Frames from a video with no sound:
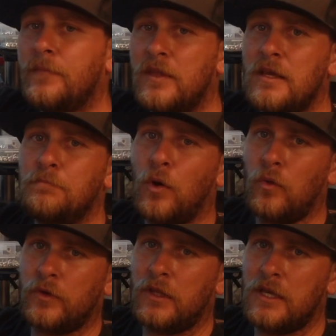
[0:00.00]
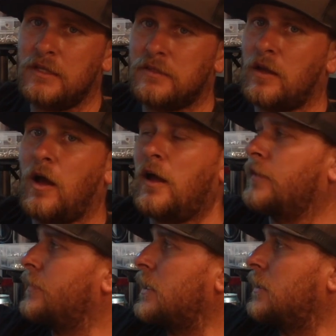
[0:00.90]
The bolt release
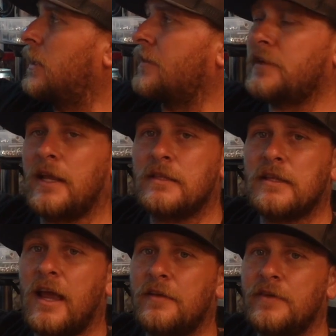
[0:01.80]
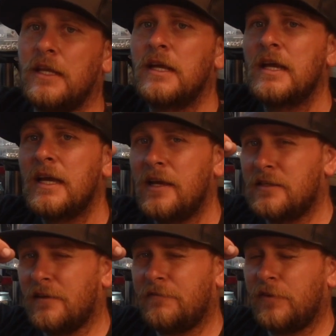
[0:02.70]
on the left-hand side of it
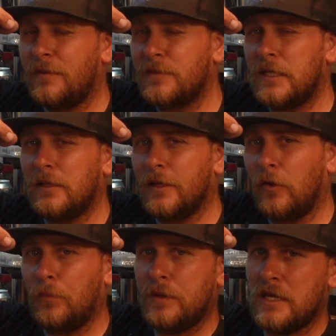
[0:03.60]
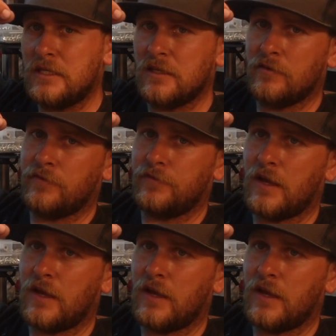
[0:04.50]
is a flimsy little piece of